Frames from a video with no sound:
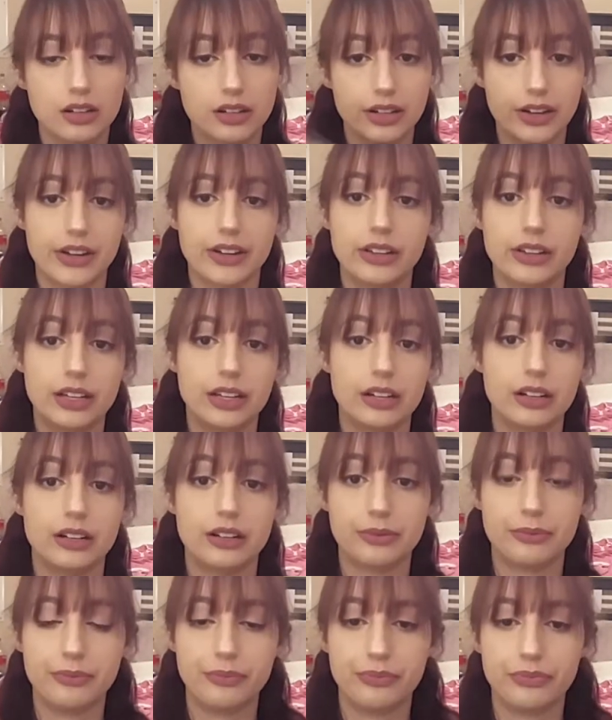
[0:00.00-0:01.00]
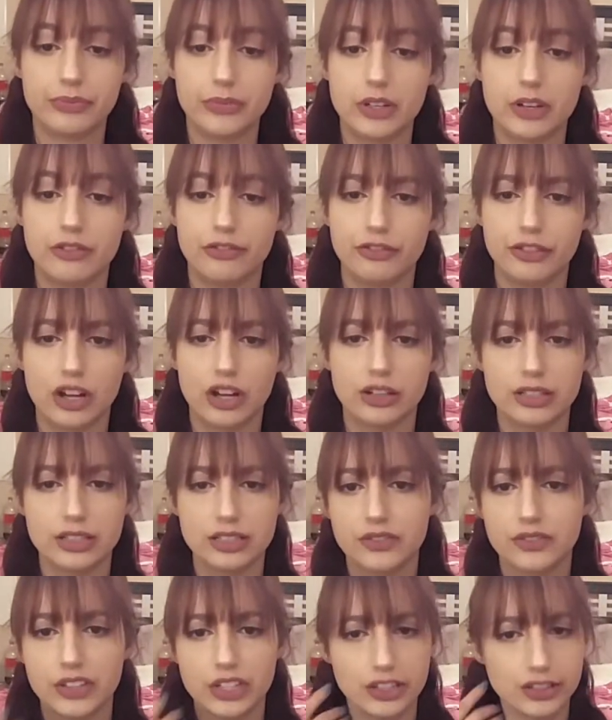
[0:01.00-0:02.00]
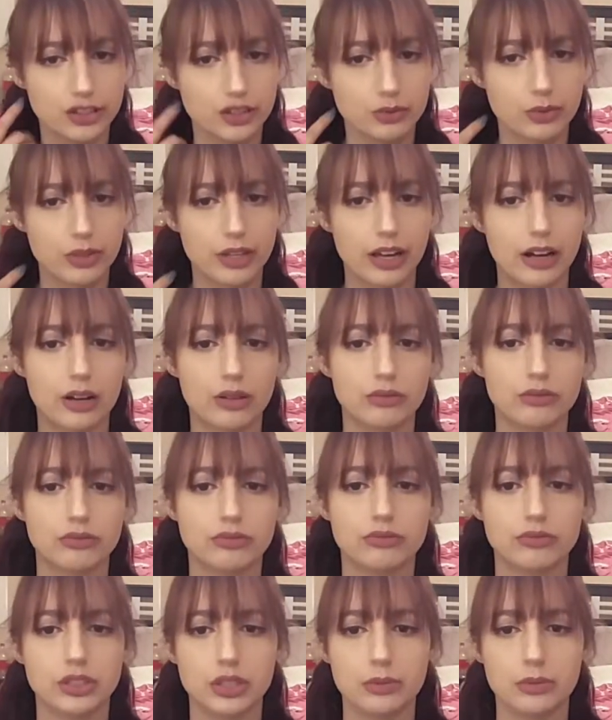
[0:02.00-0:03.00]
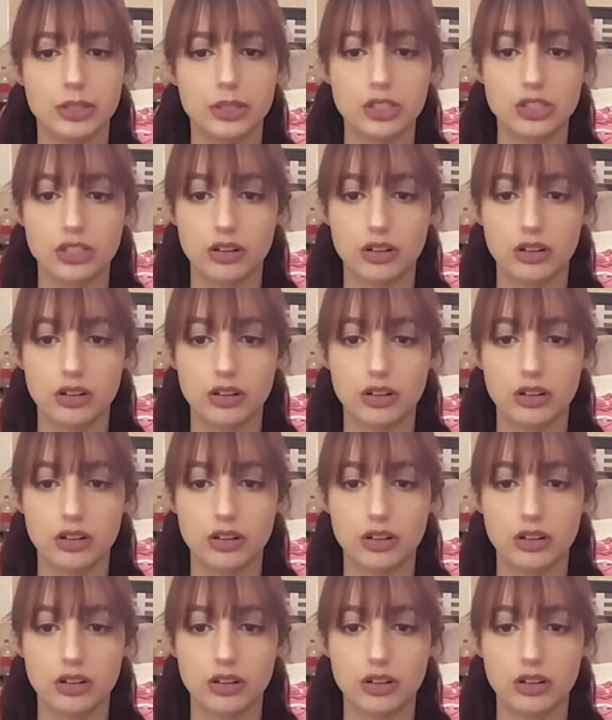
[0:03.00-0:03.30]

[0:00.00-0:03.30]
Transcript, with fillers: kind of like um, a flawless finish without too much.